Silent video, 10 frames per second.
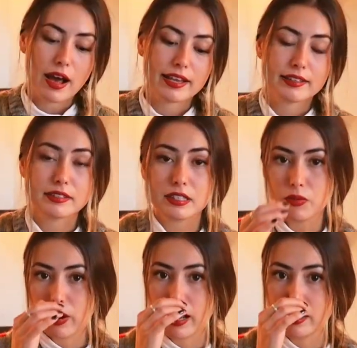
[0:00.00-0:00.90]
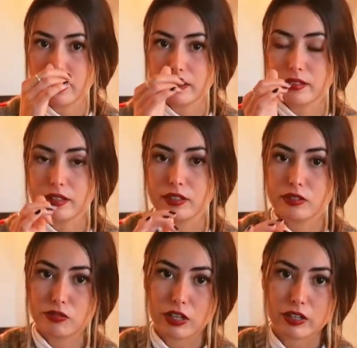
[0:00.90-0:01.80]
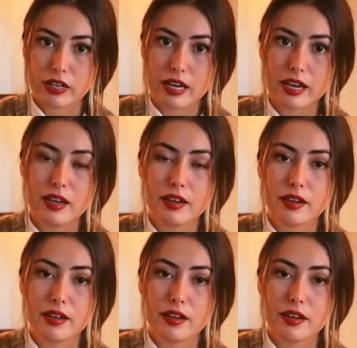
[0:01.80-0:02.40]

I can see why this is very